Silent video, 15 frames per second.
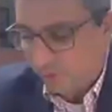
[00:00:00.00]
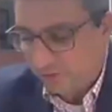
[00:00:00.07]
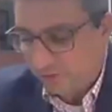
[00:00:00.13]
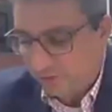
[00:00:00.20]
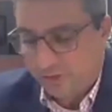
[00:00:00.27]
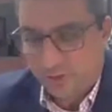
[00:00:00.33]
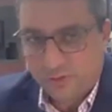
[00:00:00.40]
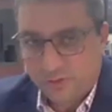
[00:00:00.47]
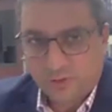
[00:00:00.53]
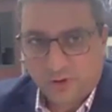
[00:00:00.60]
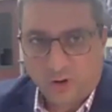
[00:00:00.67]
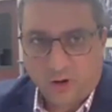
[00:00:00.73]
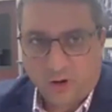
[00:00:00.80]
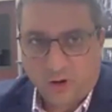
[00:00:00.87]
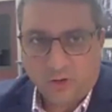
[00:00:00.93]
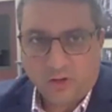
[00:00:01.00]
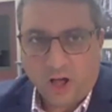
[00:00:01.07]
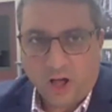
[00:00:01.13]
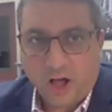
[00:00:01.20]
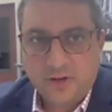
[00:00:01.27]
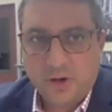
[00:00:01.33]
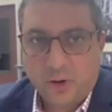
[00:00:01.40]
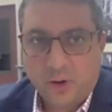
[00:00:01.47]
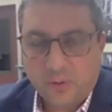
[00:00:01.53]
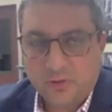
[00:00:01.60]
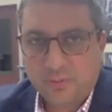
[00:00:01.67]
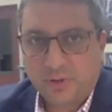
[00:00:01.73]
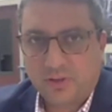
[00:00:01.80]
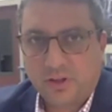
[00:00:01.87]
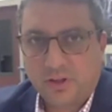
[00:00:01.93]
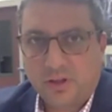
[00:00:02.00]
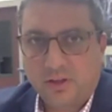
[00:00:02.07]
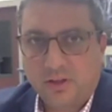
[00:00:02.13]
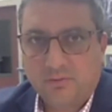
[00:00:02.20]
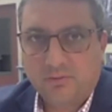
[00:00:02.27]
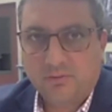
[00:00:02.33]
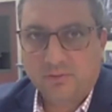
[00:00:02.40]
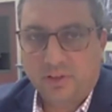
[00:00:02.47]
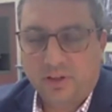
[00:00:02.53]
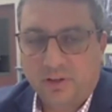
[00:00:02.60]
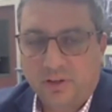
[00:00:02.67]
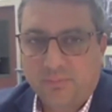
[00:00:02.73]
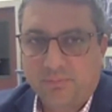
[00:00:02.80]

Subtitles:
those are all unknowns, but the